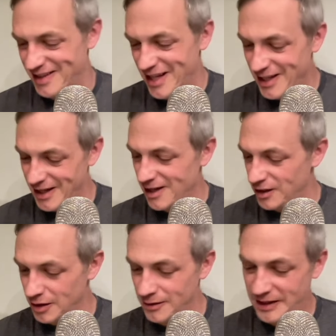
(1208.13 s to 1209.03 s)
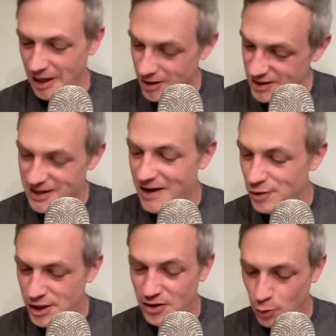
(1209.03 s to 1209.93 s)
Le uh, Carrington
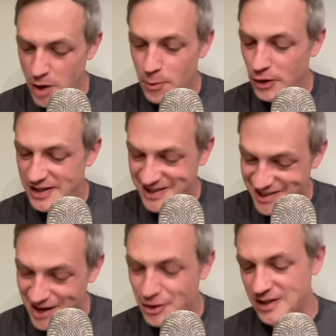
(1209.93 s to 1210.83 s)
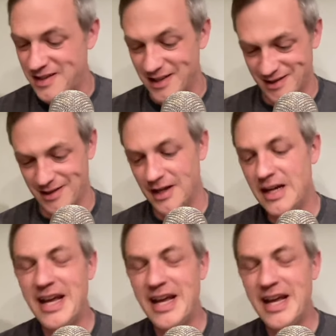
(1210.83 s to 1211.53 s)
averaging three point seven assists.